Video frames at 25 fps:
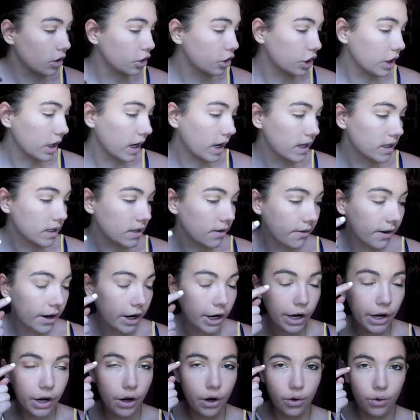She has a
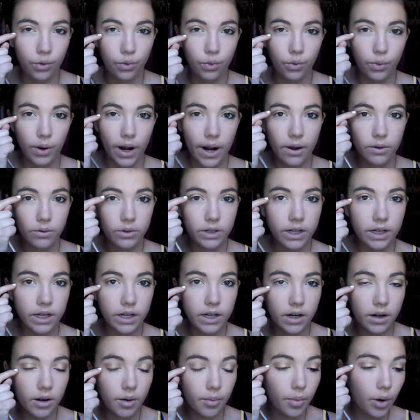very
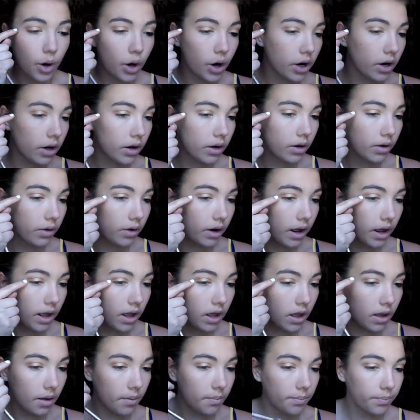rounded part
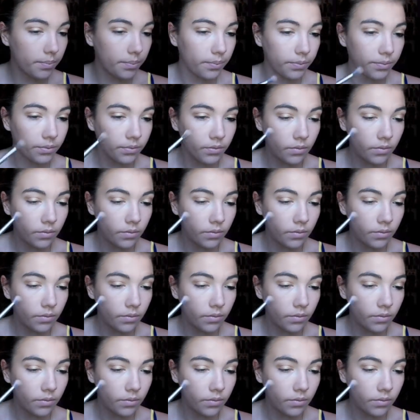in